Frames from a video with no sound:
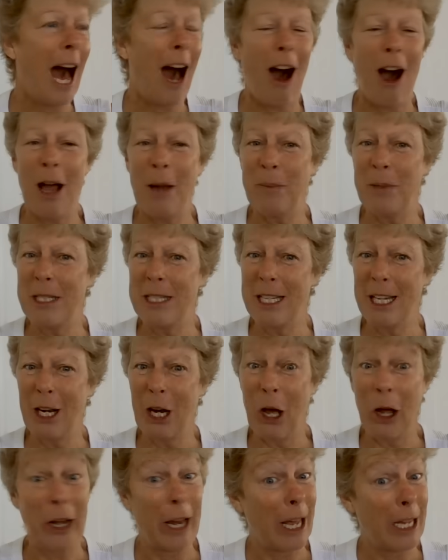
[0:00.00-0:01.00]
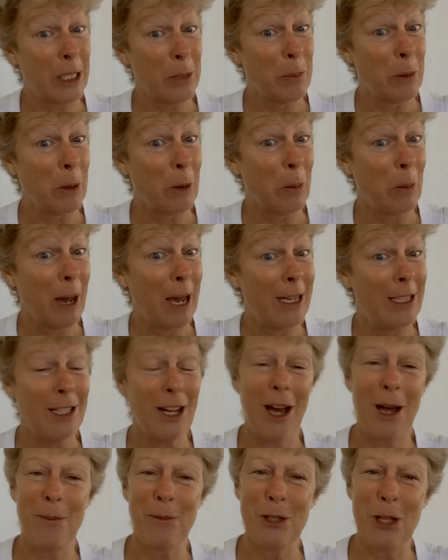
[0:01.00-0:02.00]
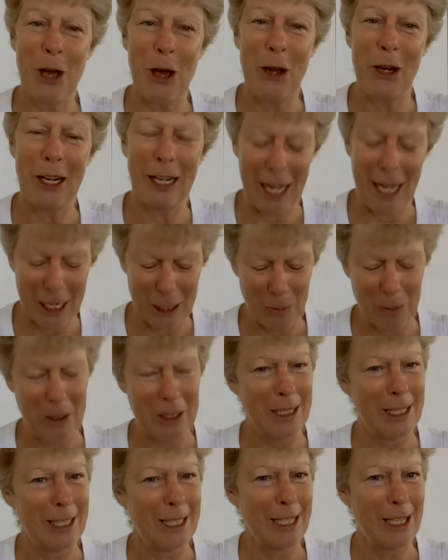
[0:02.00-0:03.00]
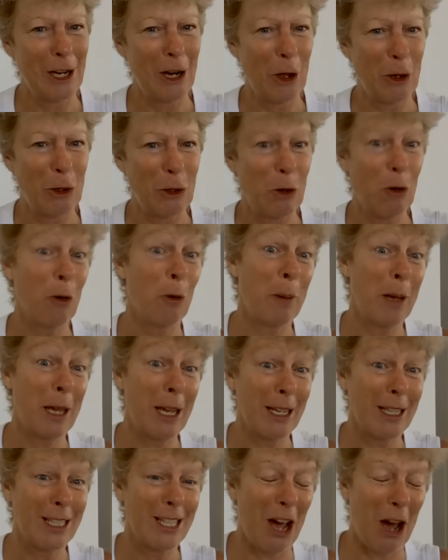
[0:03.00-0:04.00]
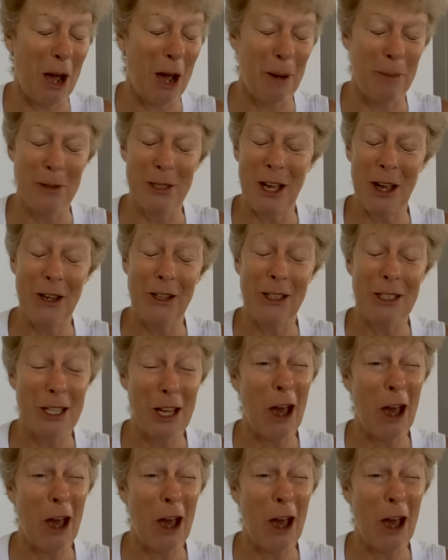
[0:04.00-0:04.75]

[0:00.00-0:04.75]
I'm still on husband away time zone and husband's still on European time zone,